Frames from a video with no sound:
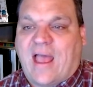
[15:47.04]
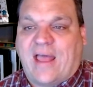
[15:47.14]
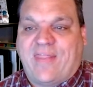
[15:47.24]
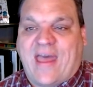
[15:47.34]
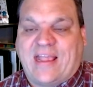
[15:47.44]

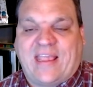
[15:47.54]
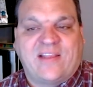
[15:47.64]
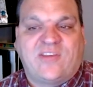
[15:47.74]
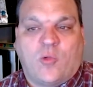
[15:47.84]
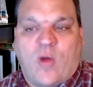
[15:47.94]
that
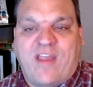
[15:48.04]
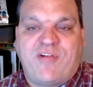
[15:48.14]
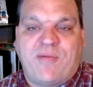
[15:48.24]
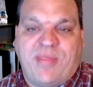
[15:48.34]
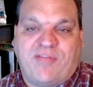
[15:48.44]
gets away
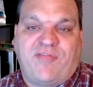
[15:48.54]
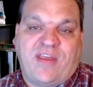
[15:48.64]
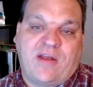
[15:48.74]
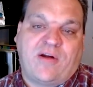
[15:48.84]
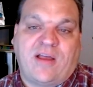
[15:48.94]
from the
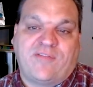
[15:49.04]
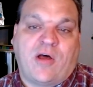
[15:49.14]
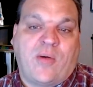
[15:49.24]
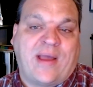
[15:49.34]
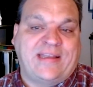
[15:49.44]
fear of,
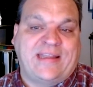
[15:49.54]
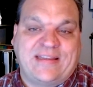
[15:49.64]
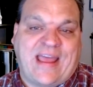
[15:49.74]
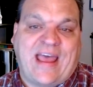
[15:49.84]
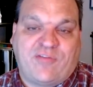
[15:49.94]
oh, I need
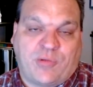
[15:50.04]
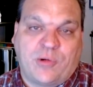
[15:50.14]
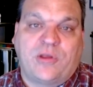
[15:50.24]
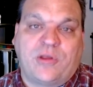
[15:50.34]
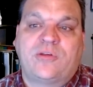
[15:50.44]
to have
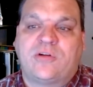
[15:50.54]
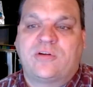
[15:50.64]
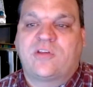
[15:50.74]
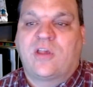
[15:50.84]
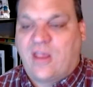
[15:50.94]
root
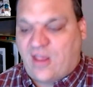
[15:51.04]
users.